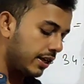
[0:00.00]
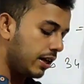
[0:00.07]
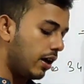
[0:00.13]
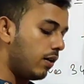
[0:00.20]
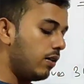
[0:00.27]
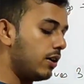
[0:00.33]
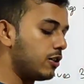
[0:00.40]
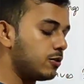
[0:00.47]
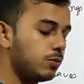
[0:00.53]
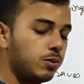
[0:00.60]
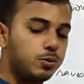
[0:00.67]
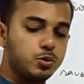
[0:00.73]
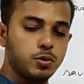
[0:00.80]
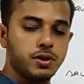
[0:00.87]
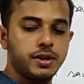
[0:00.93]
now let's
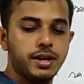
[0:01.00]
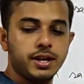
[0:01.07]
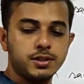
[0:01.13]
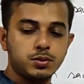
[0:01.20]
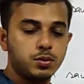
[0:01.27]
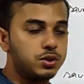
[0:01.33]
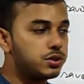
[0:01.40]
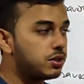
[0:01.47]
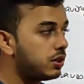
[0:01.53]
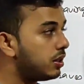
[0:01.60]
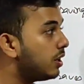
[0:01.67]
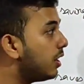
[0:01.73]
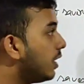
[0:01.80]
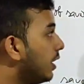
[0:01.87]
move to our next question.